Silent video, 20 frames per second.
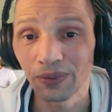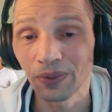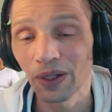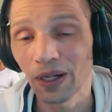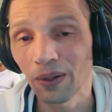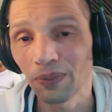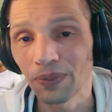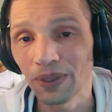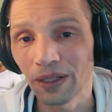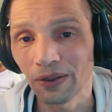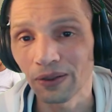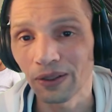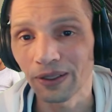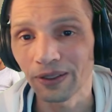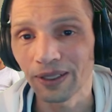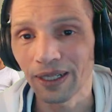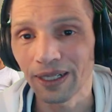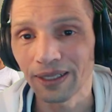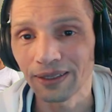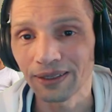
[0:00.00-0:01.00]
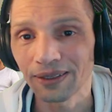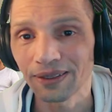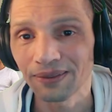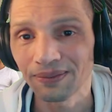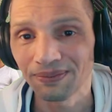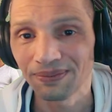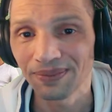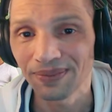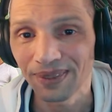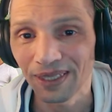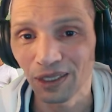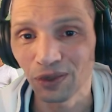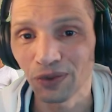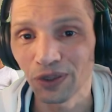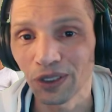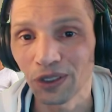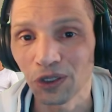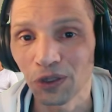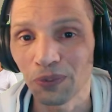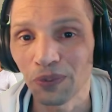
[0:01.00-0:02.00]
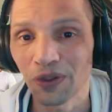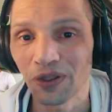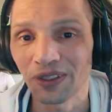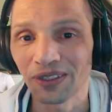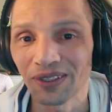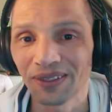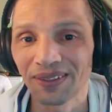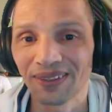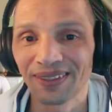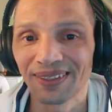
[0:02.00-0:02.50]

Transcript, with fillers: it will help me out a lot guys thanks for your support